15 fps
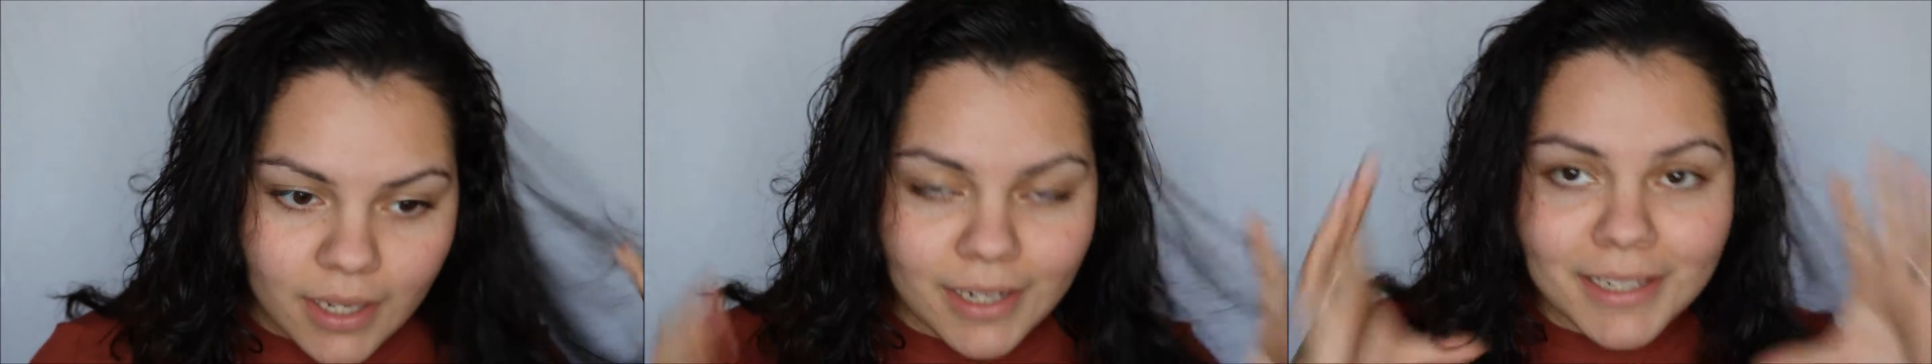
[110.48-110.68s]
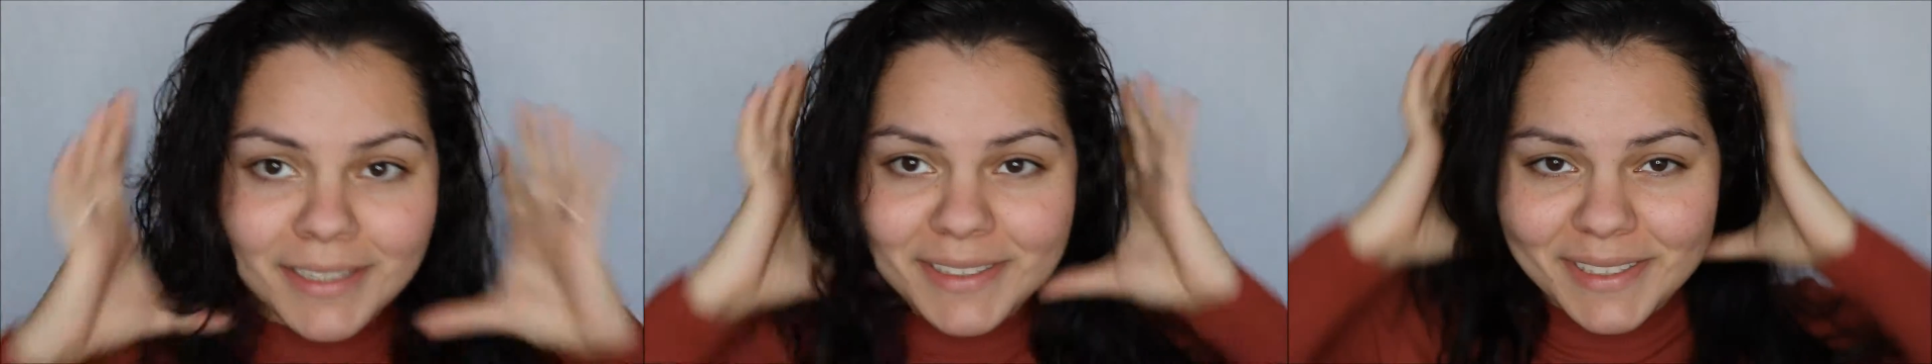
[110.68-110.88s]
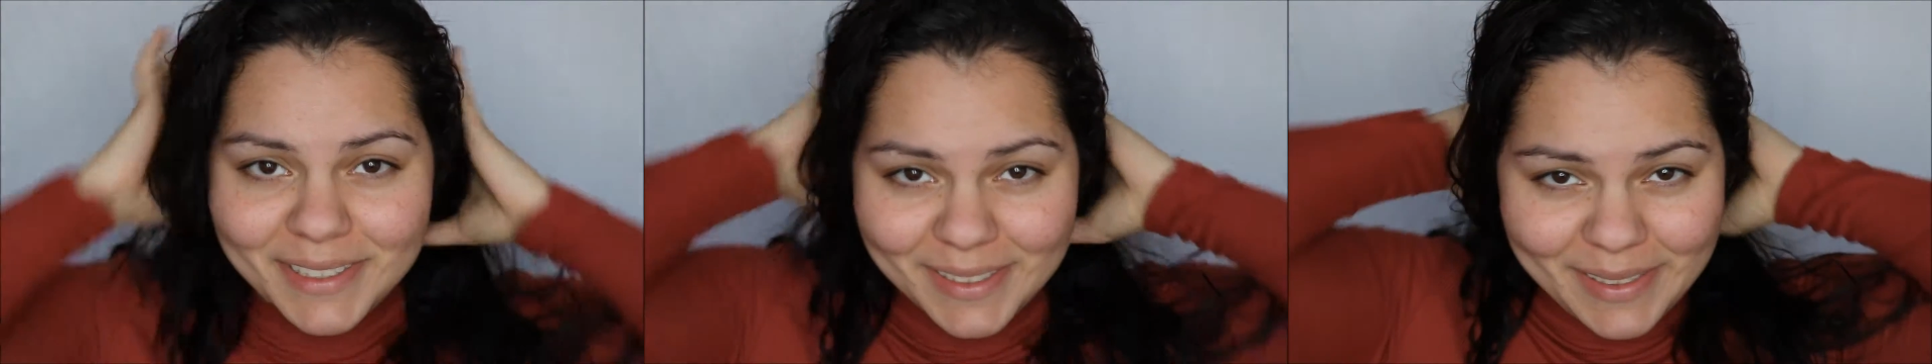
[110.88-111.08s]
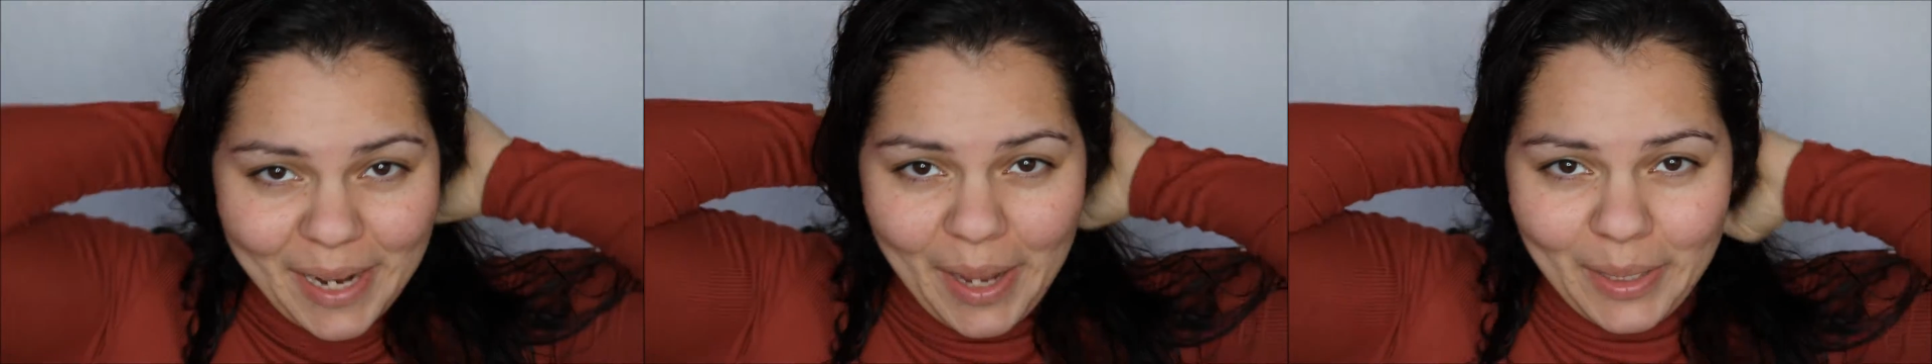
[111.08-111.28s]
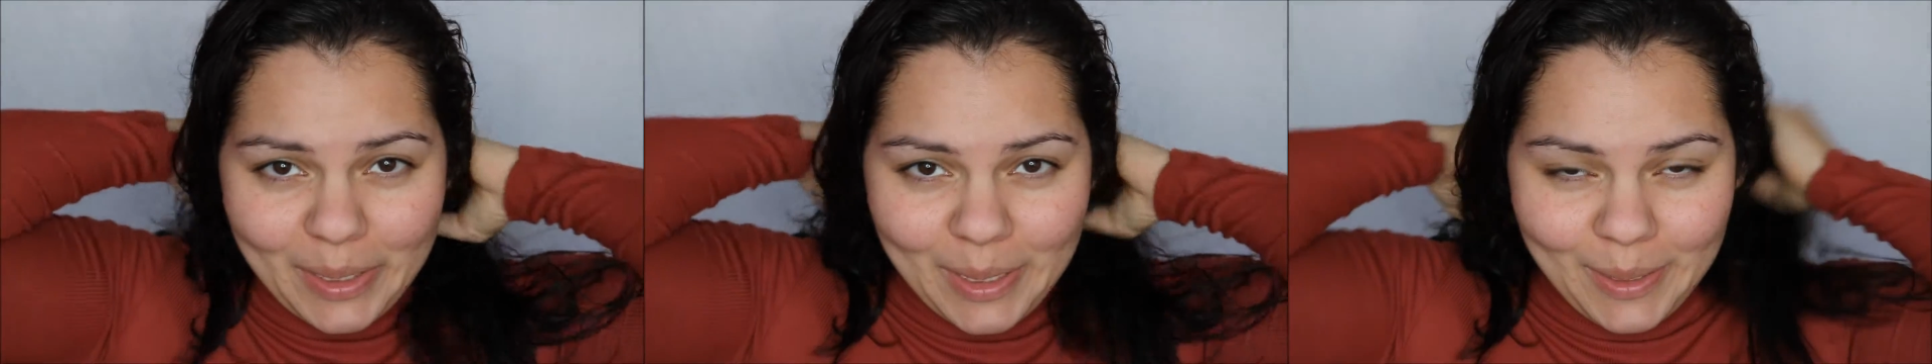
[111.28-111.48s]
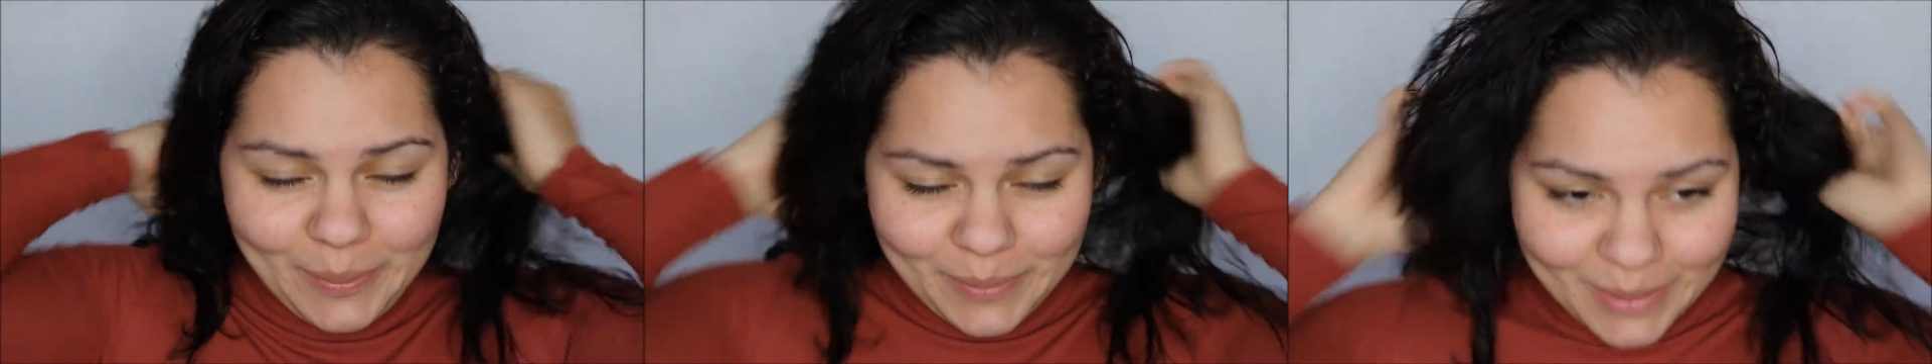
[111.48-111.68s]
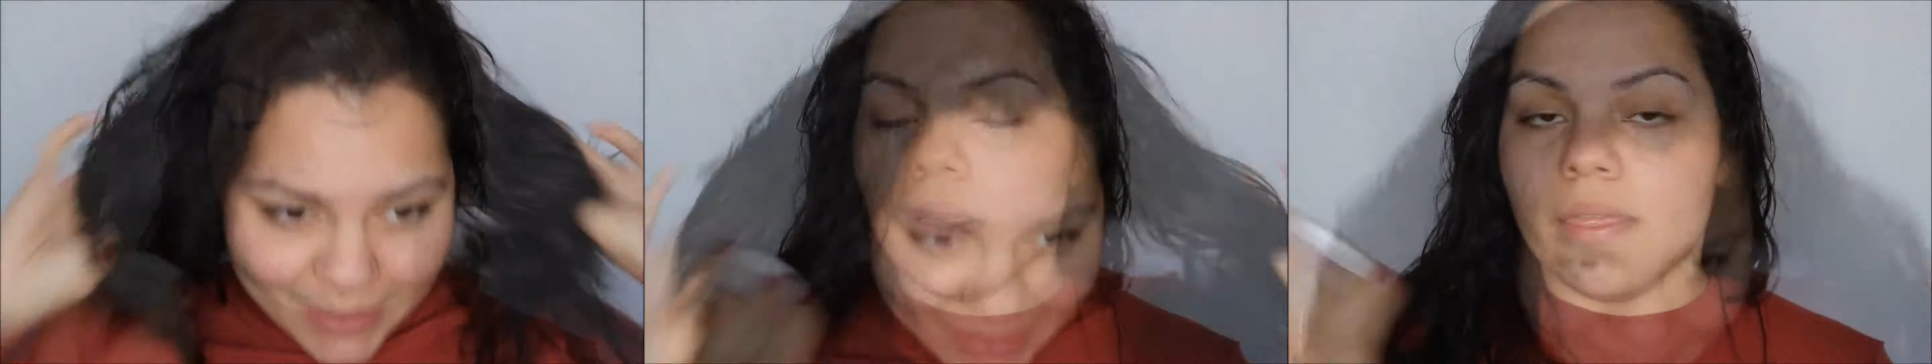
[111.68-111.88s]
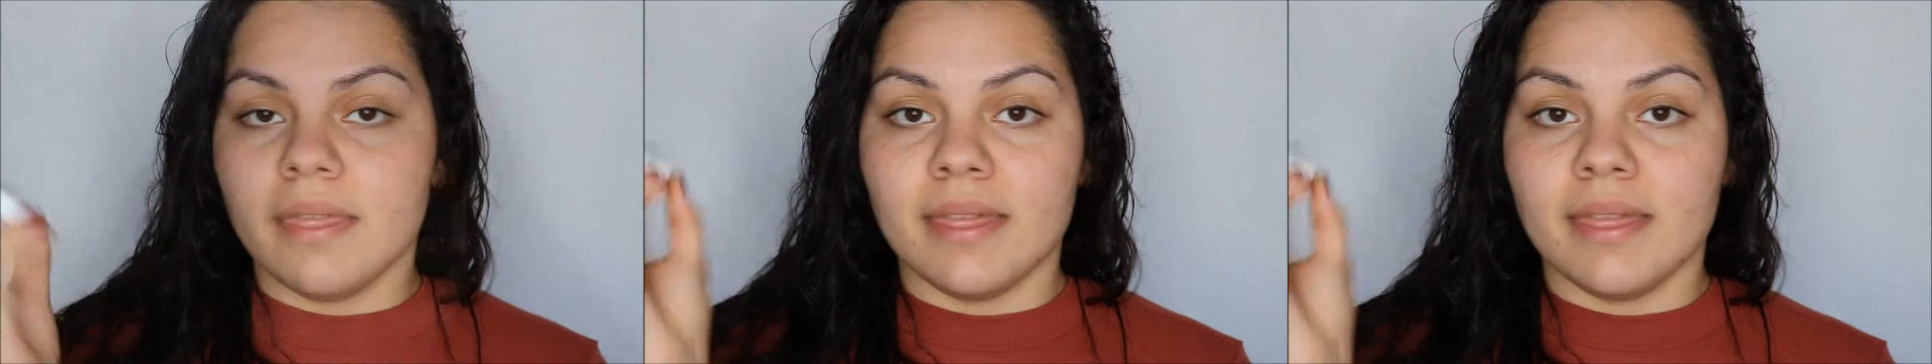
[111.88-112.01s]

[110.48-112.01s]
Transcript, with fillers: and it's not cute.